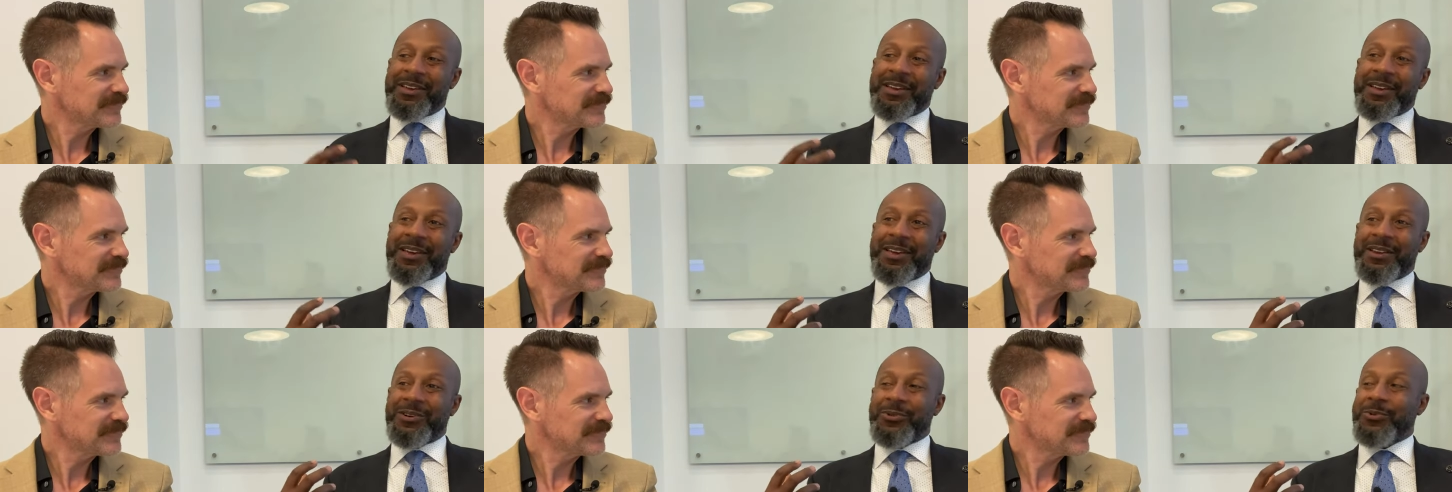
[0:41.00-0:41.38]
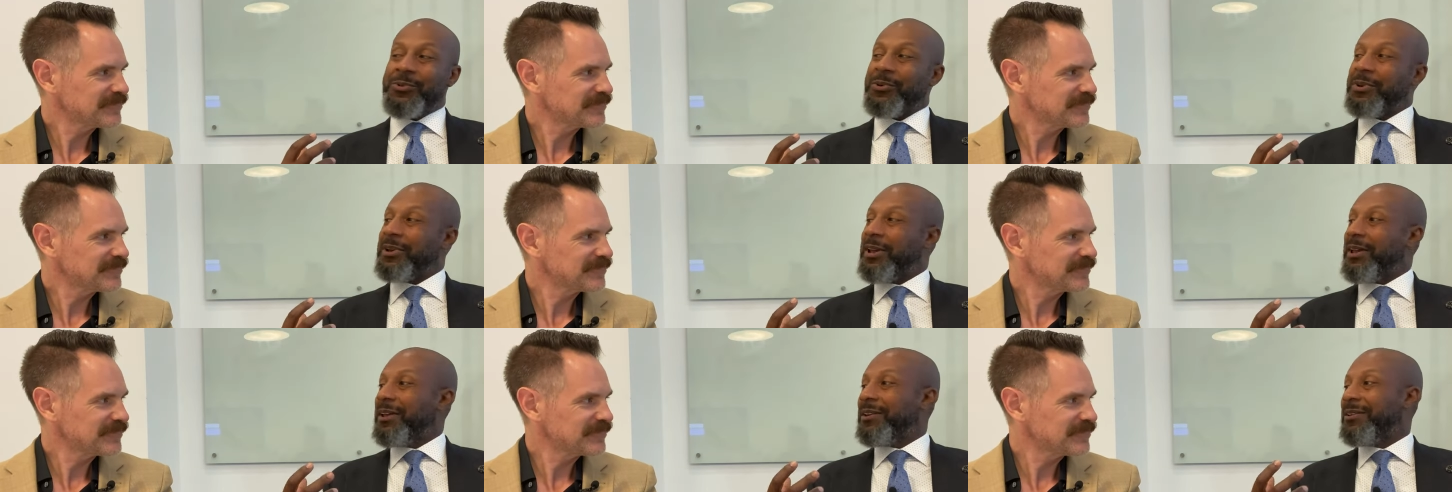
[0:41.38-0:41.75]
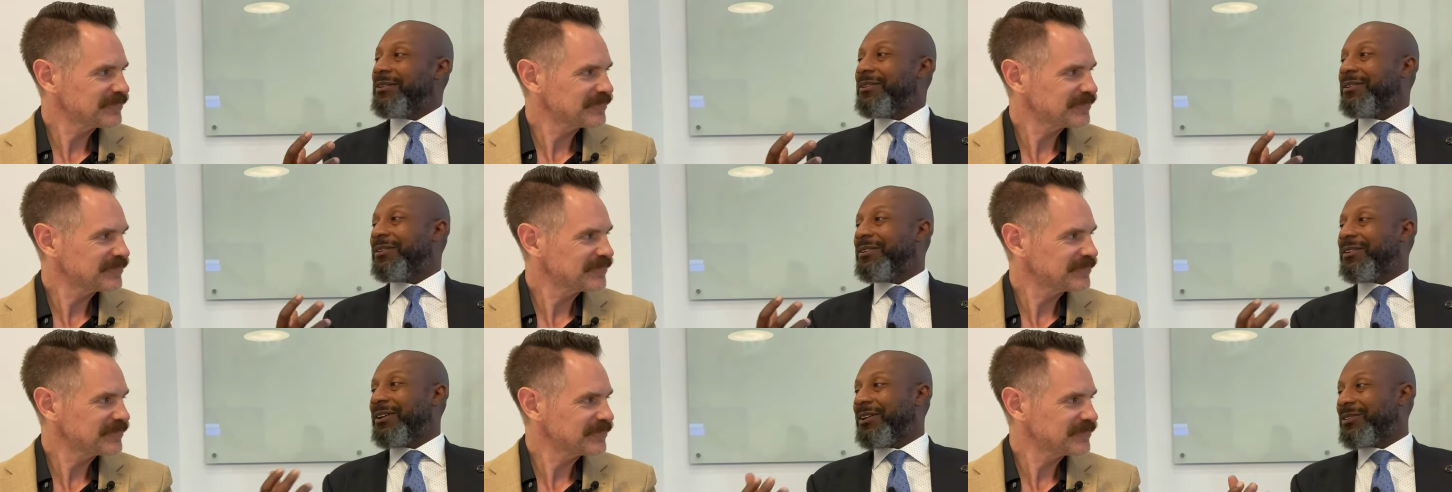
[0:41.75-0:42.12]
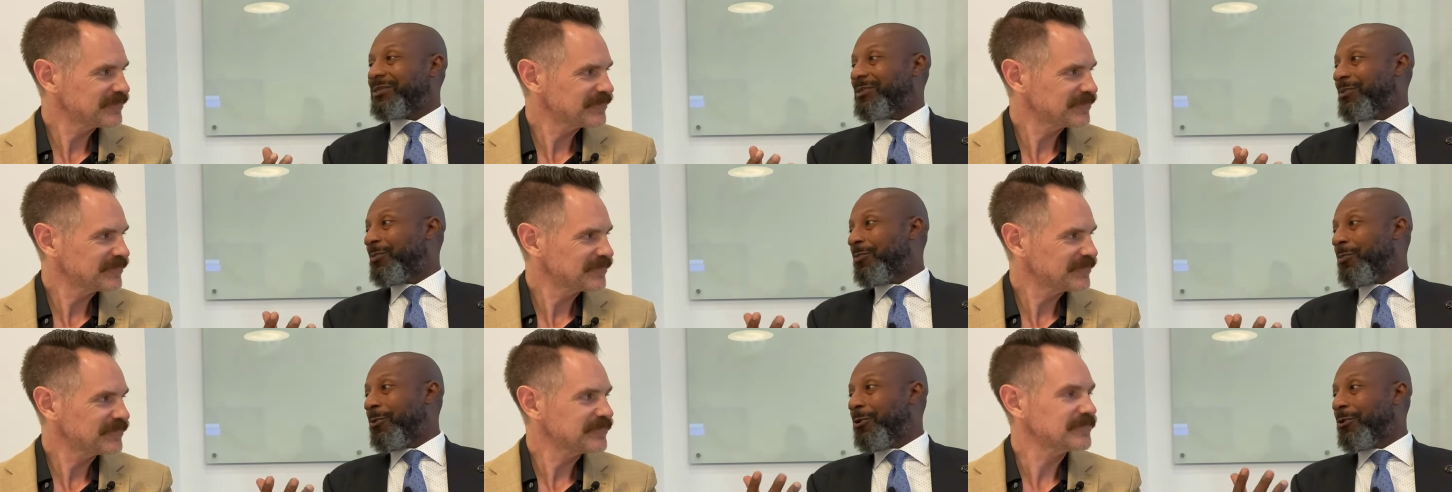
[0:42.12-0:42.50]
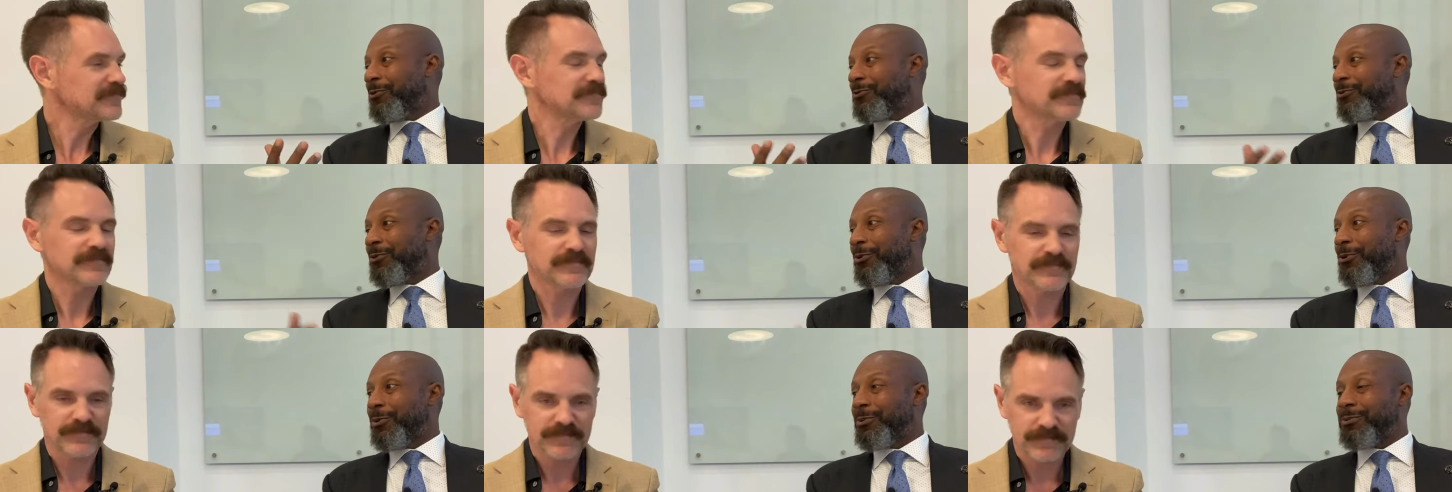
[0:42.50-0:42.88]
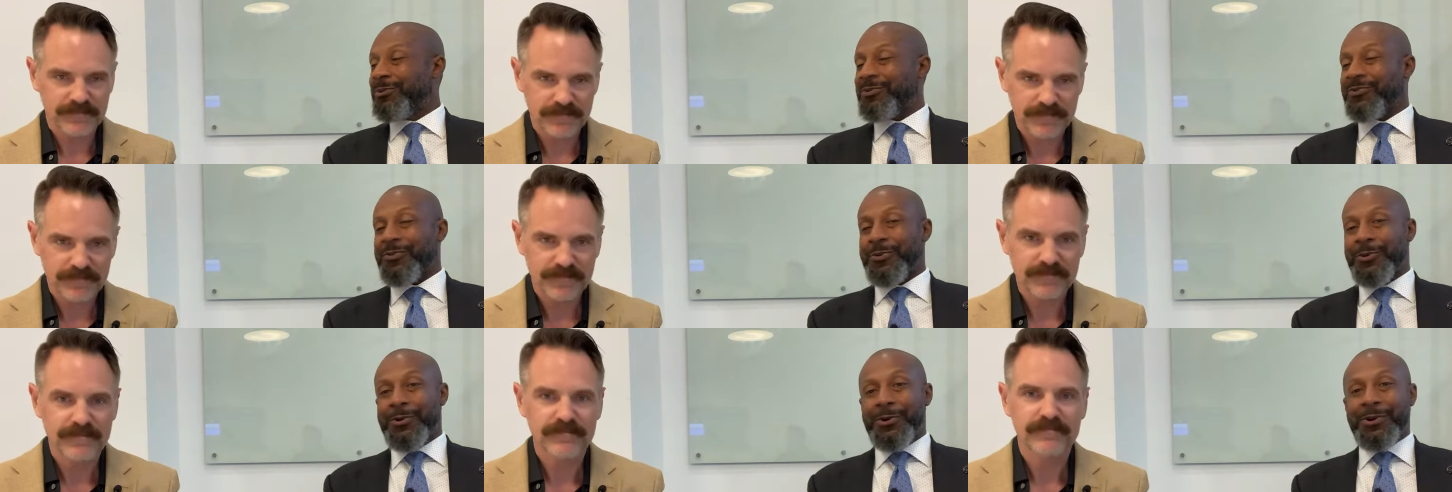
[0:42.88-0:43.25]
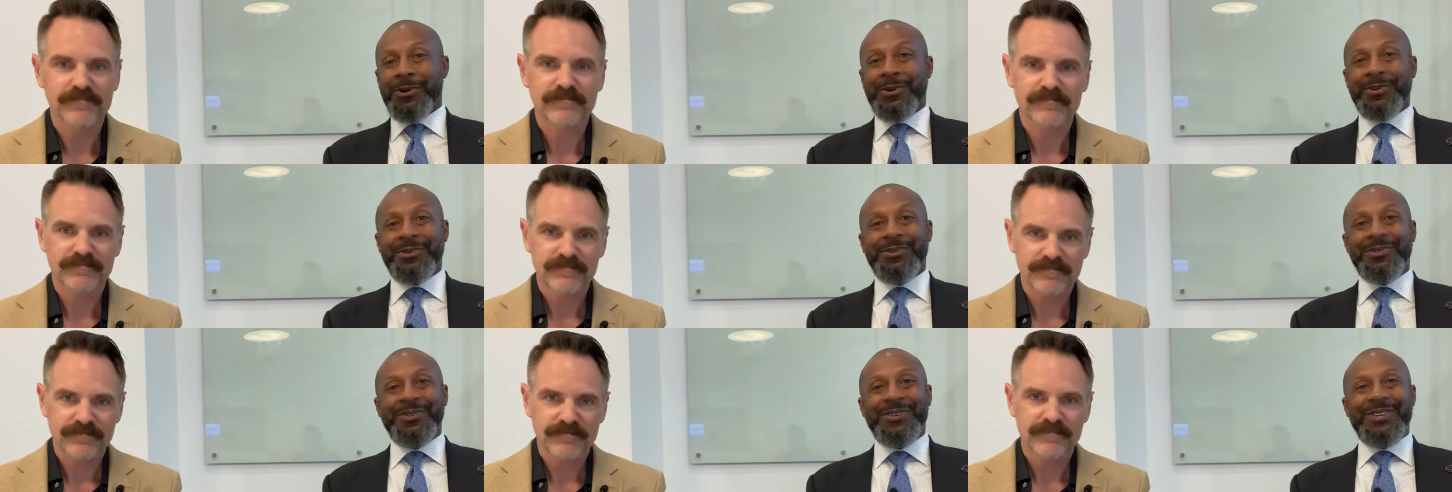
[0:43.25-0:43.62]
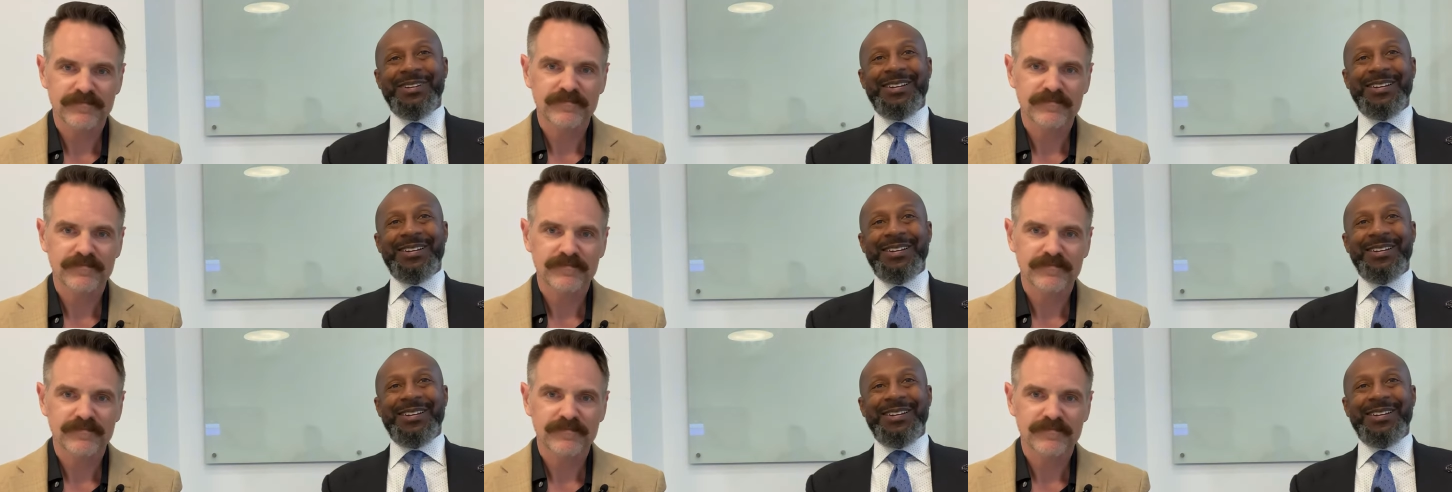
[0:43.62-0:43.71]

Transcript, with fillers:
Speaker 1: and create custom wardrobes for,